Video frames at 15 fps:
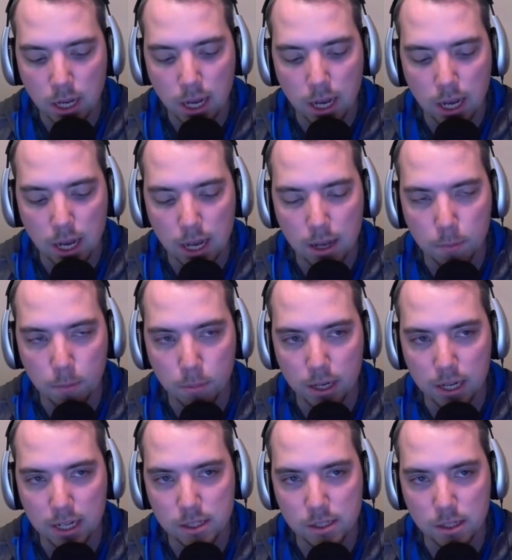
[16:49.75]
but
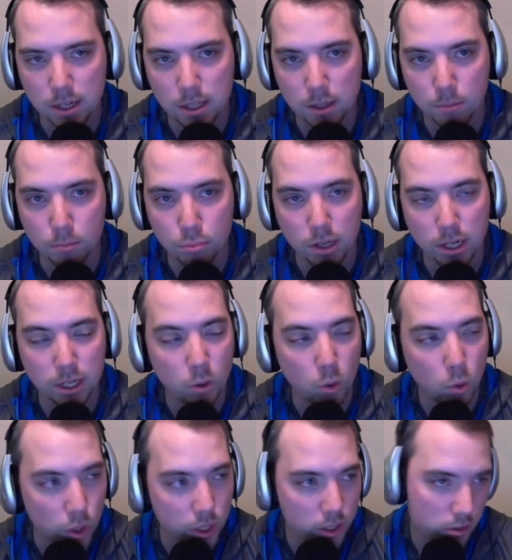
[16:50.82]
I saw that Brian
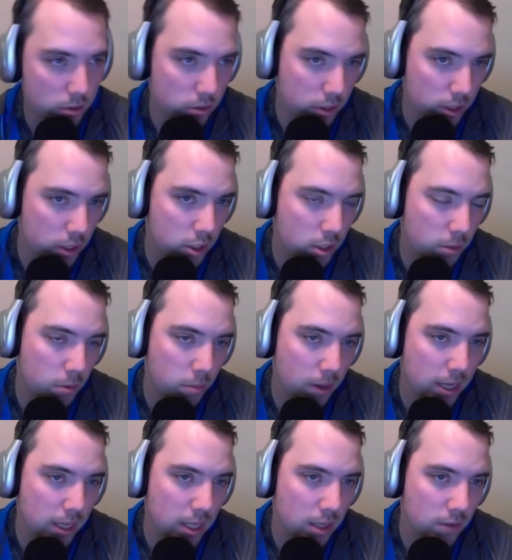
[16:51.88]
Hoyer is looking to be
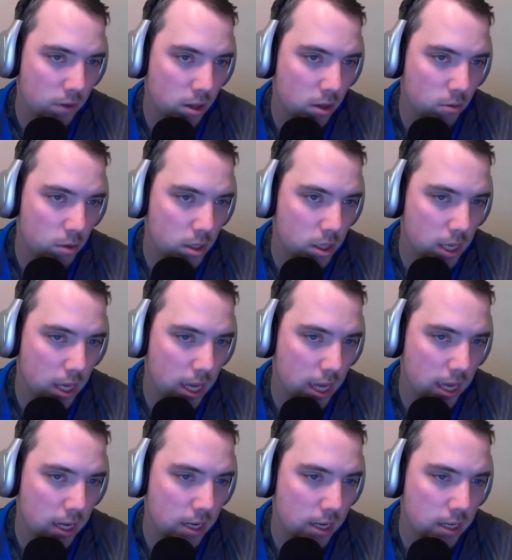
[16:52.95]
back, even though he
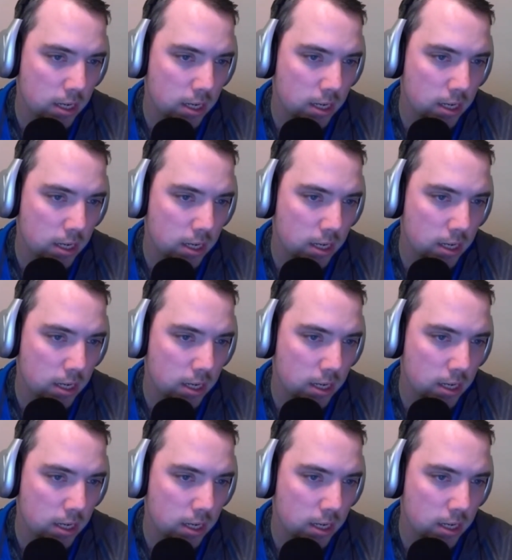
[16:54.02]
had